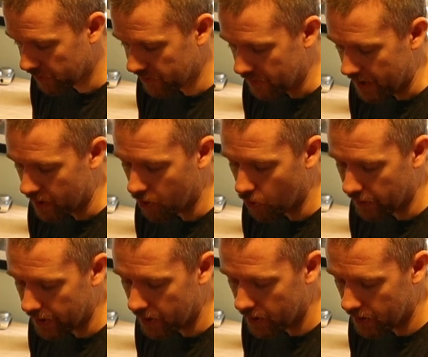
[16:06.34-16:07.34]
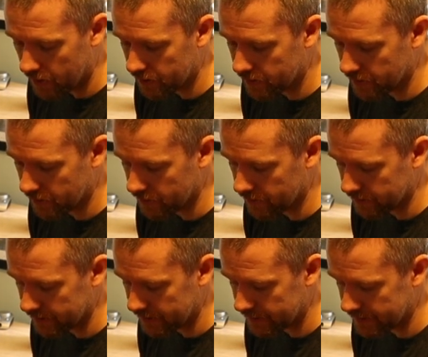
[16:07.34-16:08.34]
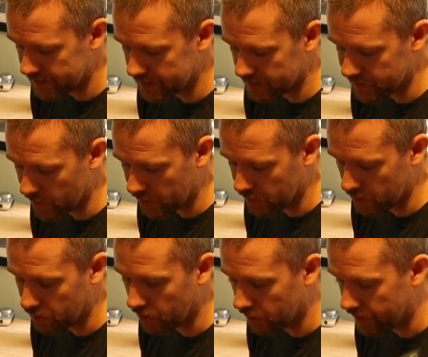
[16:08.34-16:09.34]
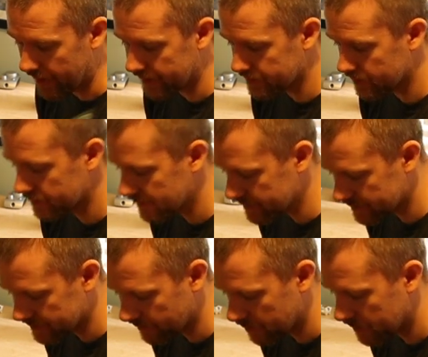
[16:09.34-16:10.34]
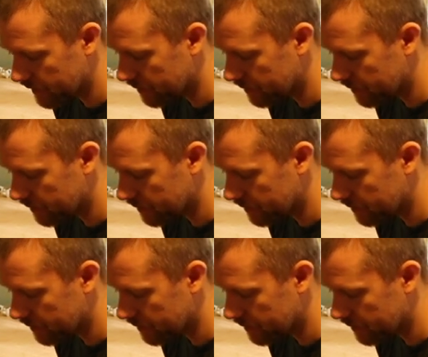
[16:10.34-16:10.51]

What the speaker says: Both of them are Hoya. This is a circular polarizer, 67